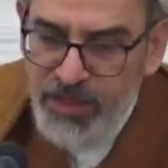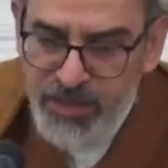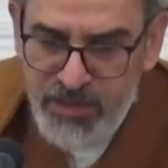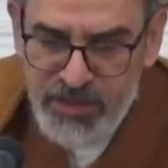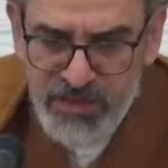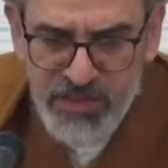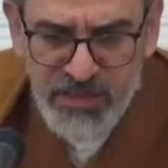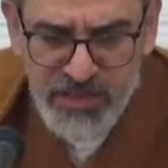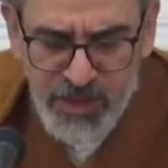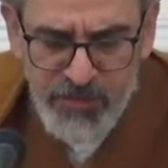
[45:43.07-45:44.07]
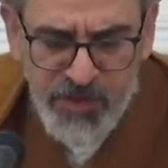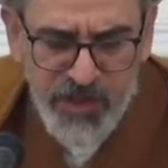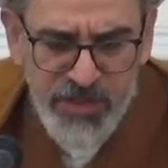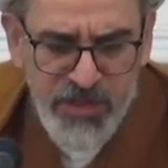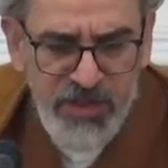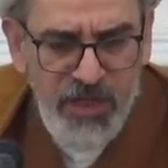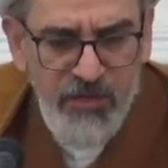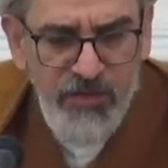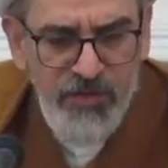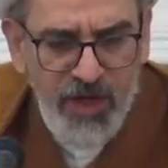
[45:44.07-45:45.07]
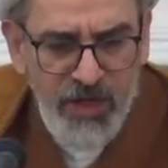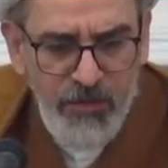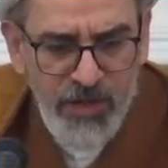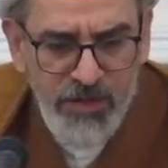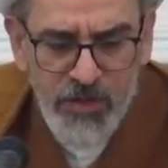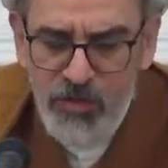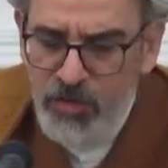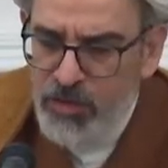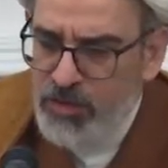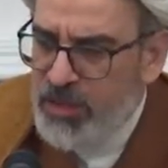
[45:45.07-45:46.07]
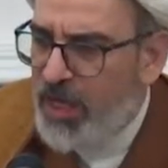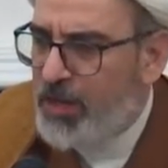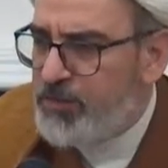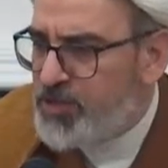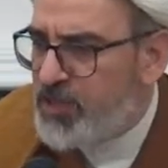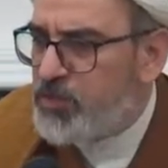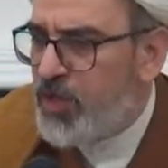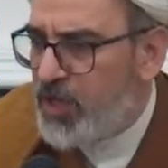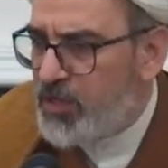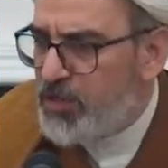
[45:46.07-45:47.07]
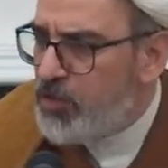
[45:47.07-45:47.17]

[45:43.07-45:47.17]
and this is the same tradition that we find amongst the Arabs as well,